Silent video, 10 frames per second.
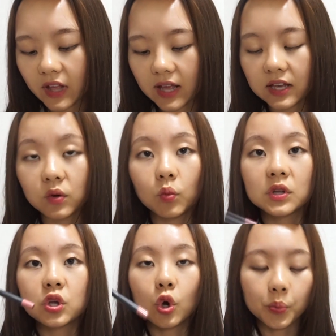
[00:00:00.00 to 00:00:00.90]
and
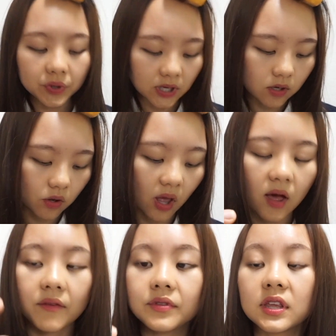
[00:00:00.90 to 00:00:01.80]
when you open it, you
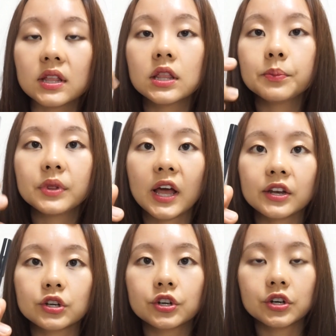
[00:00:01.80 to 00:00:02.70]
have the lip
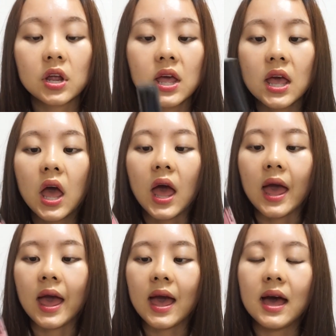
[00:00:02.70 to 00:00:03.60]
liner
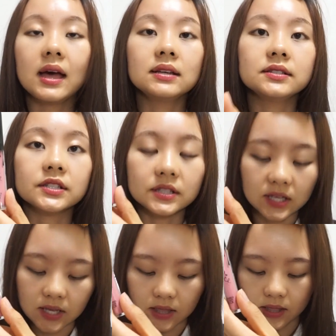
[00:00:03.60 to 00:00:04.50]
and
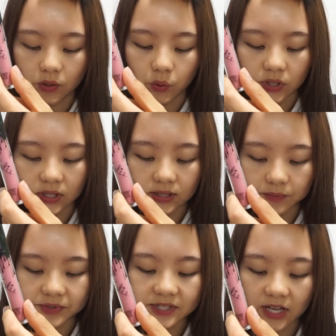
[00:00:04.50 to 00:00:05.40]
the liquid
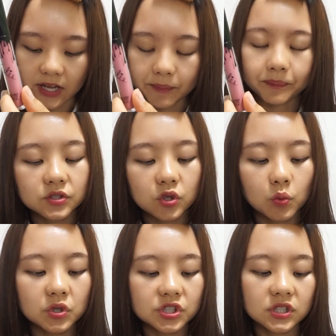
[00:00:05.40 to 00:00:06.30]
lipstick. So
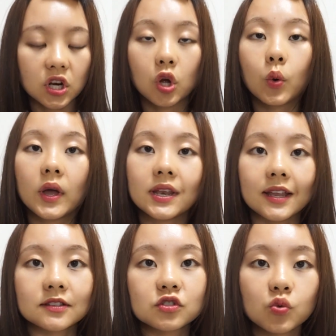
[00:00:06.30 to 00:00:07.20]
we're just gonna go in
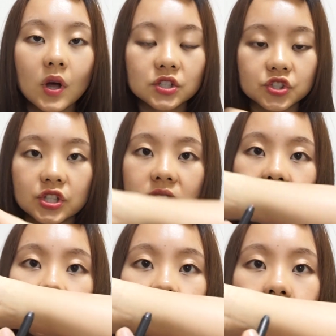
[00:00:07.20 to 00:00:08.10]
and swatch
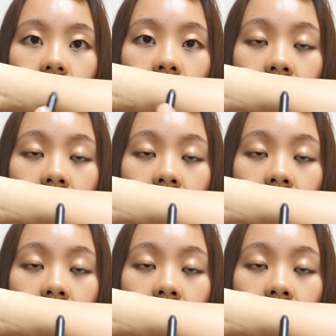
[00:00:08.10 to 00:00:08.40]
this.